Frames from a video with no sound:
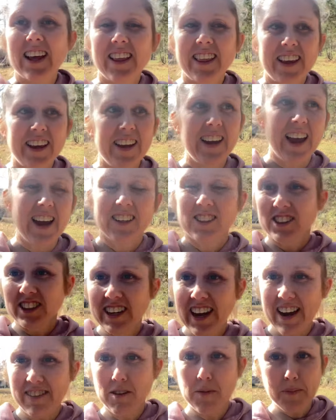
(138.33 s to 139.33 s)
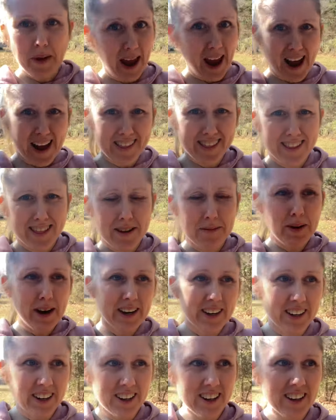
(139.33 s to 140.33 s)
they actually have a path in the
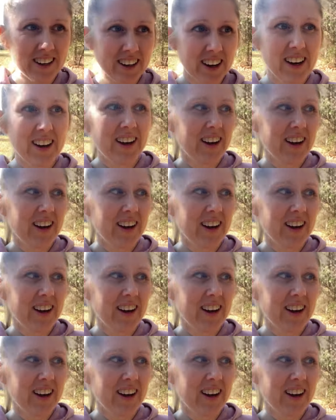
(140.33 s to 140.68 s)
backyard